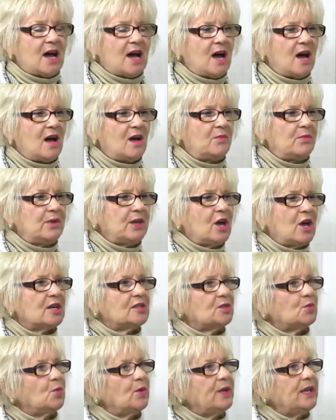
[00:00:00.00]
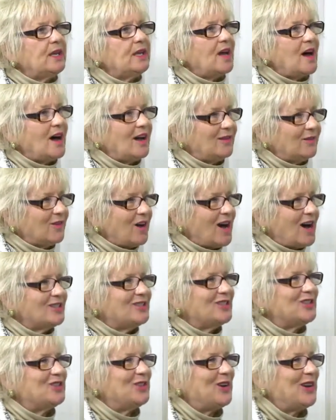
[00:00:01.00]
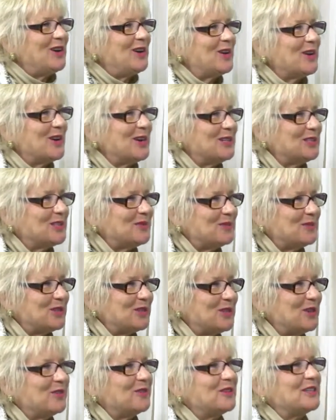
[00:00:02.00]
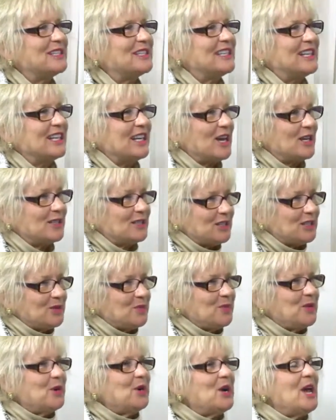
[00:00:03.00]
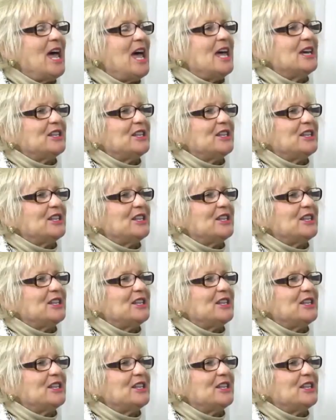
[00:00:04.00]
uh, because we kind of concentrate on customer service and yeah. customer.